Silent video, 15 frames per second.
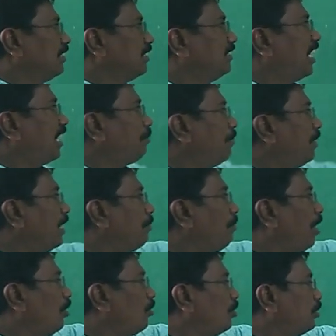That many
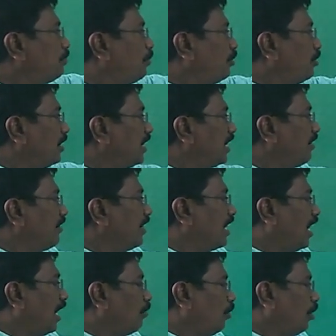molecules put together we
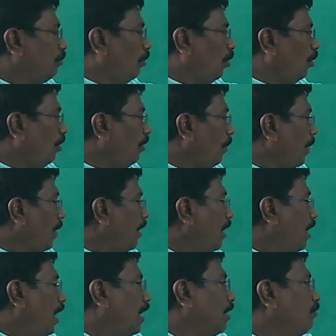call 1 mole,
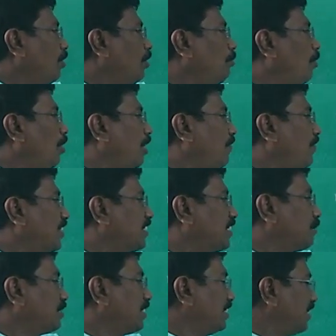and 1 mole of a
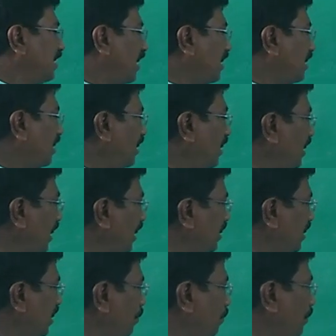substance at
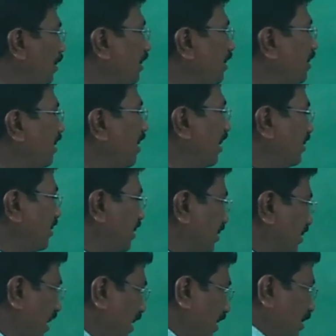STP in the gaseous
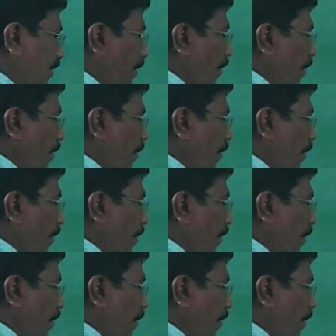state.